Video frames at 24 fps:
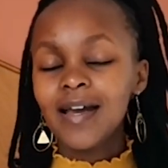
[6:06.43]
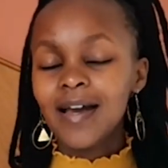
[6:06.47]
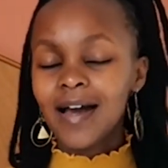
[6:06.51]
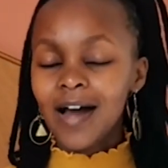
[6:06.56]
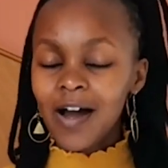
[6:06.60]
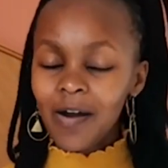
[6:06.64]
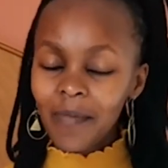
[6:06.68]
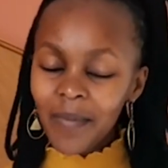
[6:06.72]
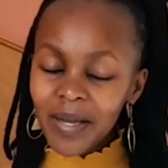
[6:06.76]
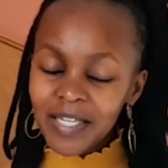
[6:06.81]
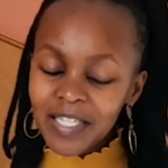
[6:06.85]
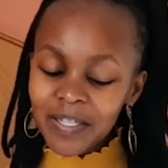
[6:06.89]

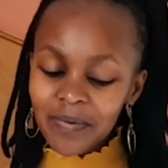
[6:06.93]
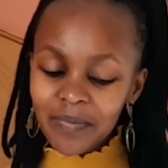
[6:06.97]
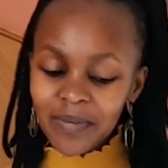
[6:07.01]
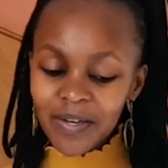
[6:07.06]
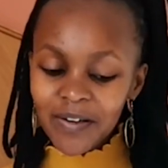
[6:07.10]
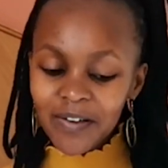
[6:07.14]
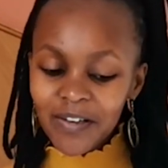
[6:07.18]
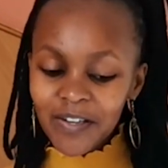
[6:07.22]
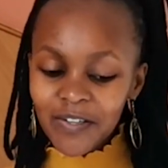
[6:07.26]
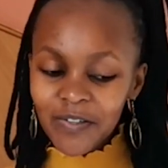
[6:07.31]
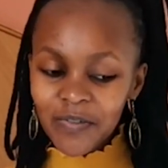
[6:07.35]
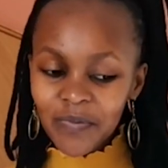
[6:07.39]
How much am I
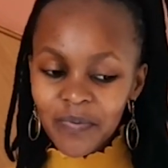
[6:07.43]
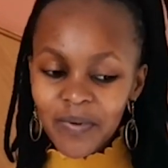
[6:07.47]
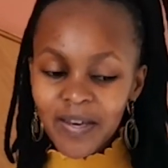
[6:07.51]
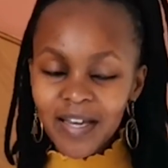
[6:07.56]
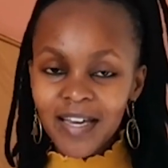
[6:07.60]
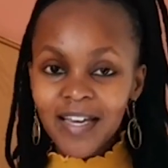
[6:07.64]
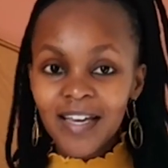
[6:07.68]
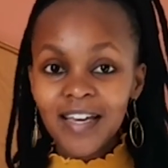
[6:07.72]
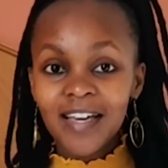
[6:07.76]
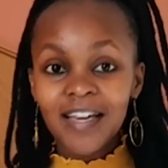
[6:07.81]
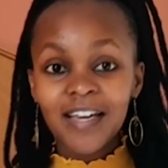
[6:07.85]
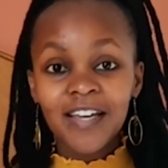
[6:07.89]
going to
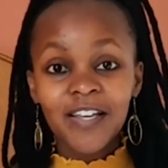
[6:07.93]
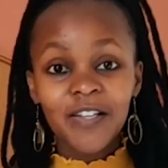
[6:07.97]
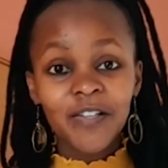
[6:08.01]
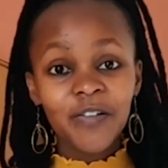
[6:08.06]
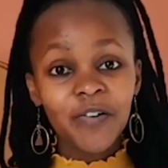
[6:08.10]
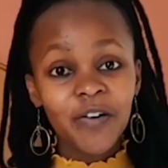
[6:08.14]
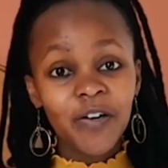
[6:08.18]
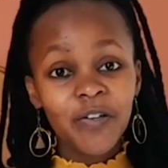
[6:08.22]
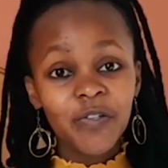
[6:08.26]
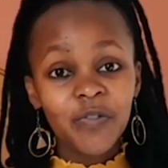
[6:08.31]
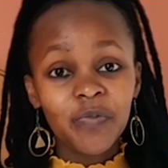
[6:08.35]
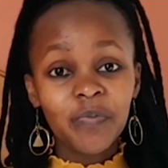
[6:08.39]
pay?
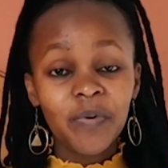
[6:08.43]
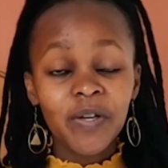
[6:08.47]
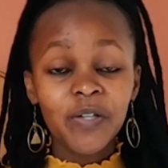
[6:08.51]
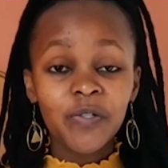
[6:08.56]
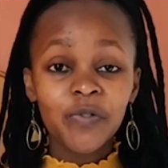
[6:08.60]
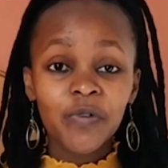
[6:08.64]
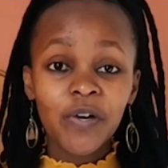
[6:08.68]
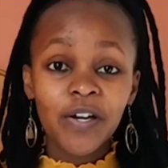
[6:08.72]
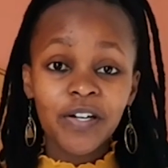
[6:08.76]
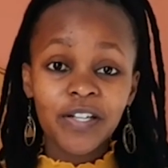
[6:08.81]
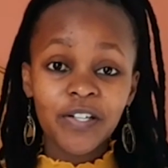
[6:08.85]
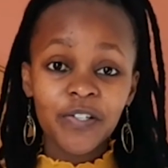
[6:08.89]
You're going to pay
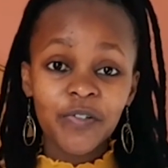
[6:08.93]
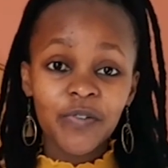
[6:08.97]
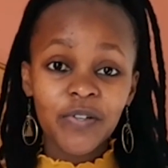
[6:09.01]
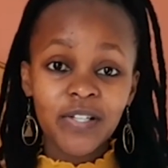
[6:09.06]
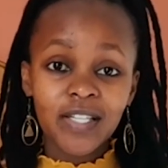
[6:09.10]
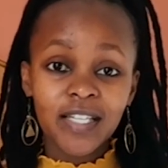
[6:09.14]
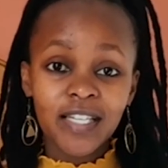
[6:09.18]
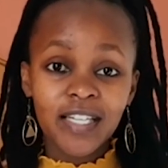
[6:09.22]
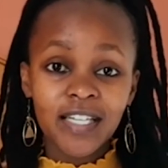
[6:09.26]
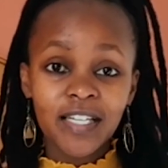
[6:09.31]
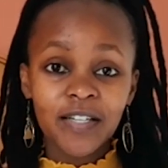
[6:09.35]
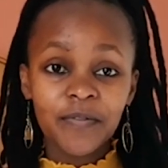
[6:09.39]
200
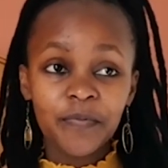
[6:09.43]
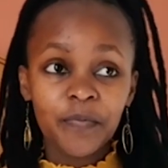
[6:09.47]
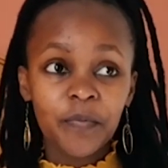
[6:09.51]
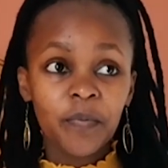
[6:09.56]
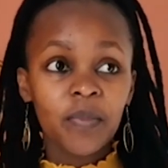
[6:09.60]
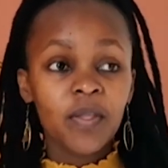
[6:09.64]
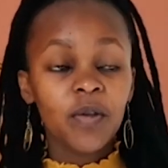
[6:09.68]
USD,